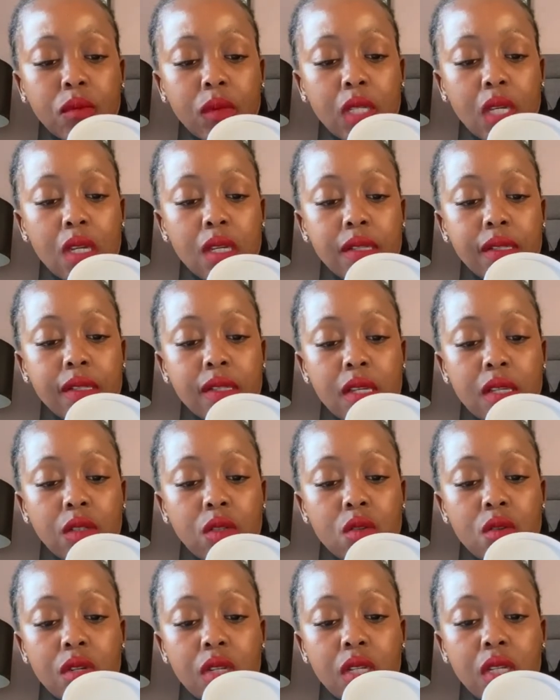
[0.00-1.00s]
it says
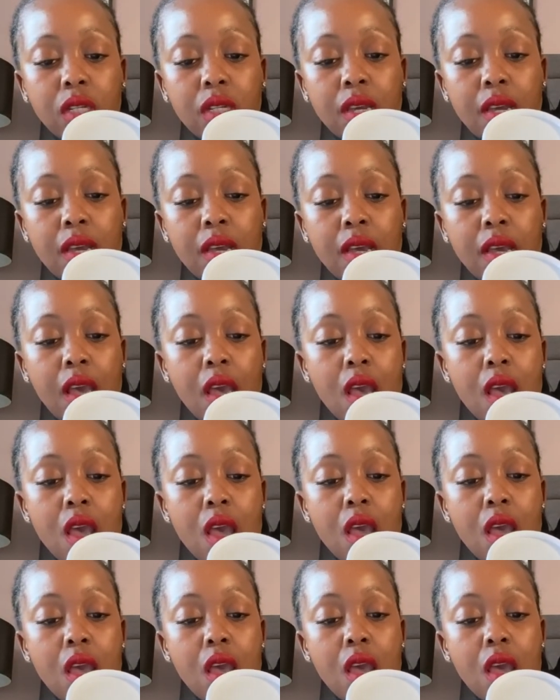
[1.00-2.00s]
on here
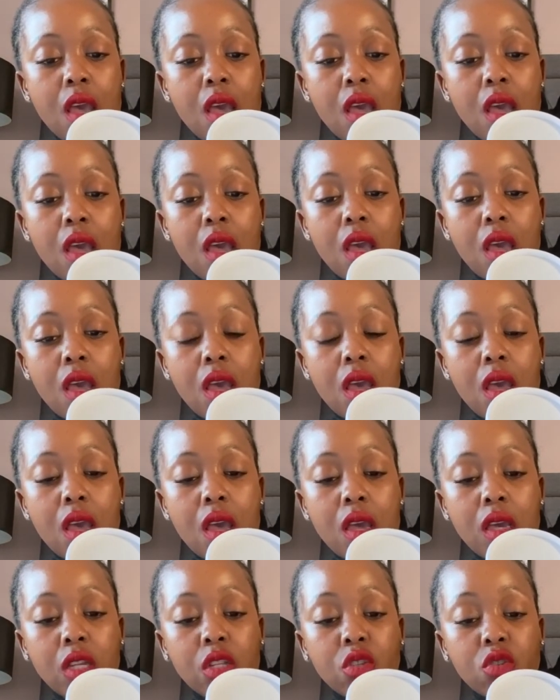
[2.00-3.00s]

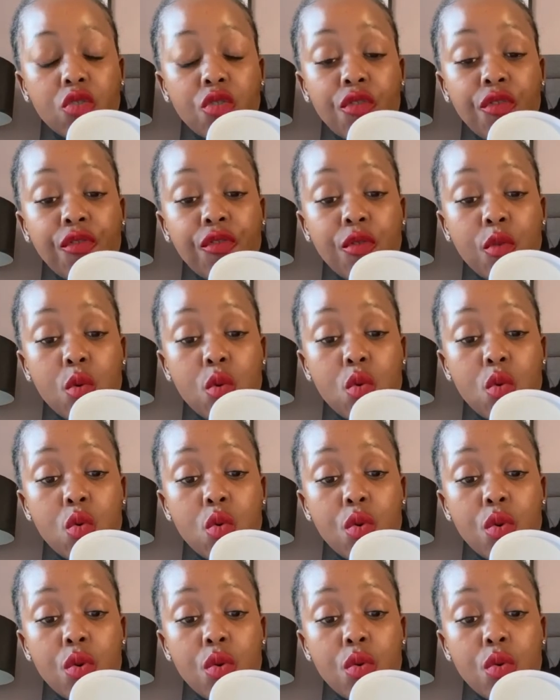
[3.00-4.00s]
it's good for
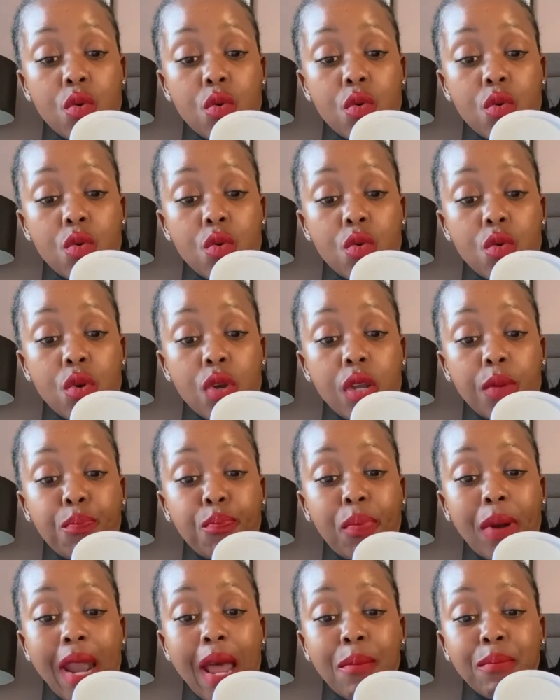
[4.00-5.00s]
it
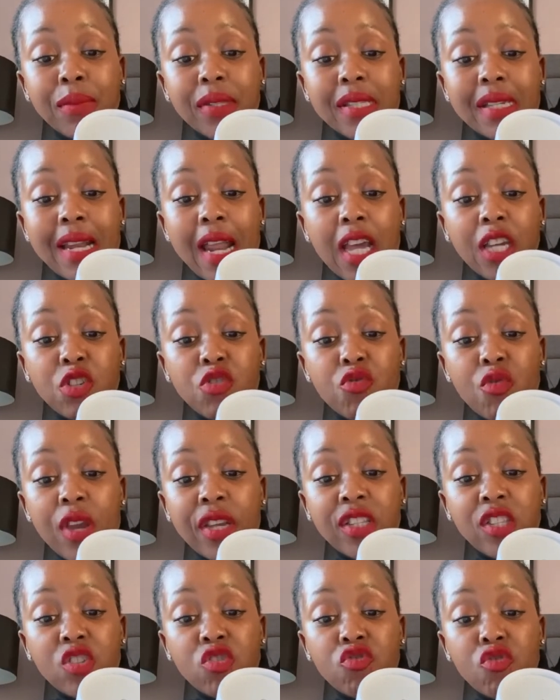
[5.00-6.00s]
plumps and
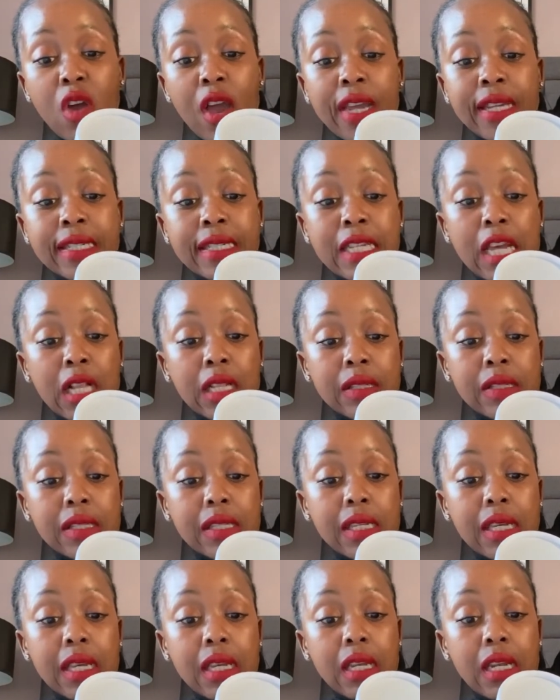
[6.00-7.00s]
hydrates dry dull
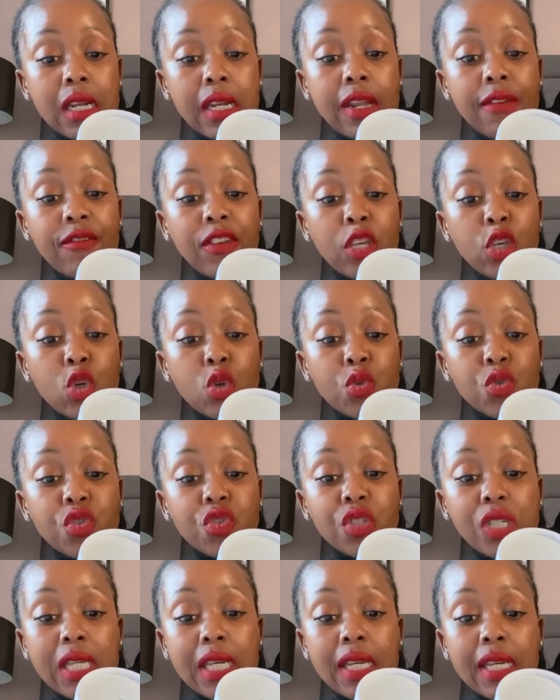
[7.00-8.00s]
skin, leaving your
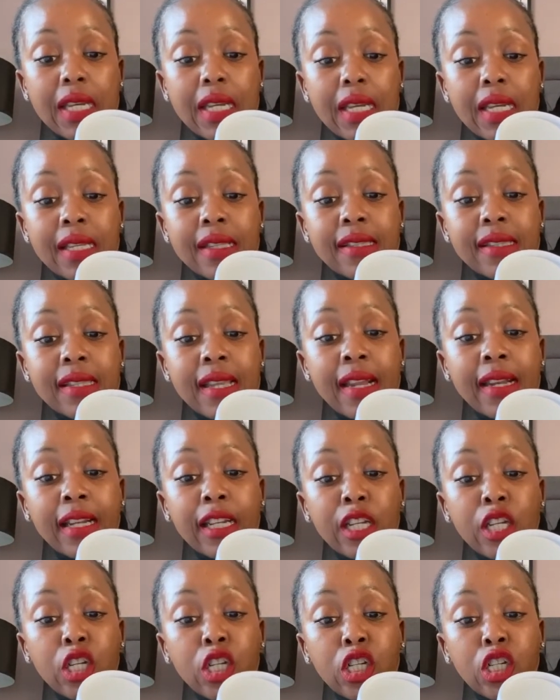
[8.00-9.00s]
skin instantly